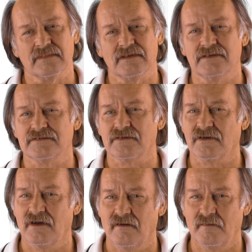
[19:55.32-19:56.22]
is a
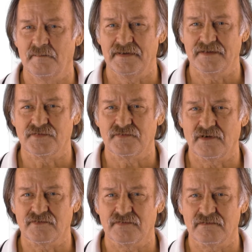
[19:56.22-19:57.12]
complex
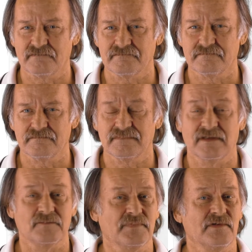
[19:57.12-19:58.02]
structure
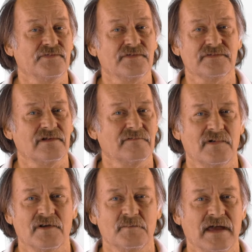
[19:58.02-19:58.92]
that builds itself
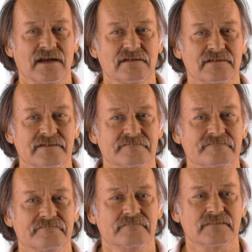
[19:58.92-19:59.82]
automatically.
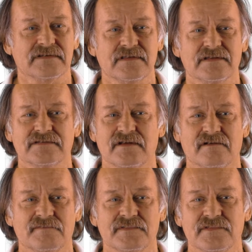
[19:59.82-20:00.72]
It takes
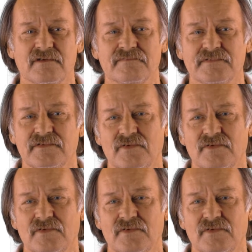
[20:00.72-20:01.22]
care of itself. You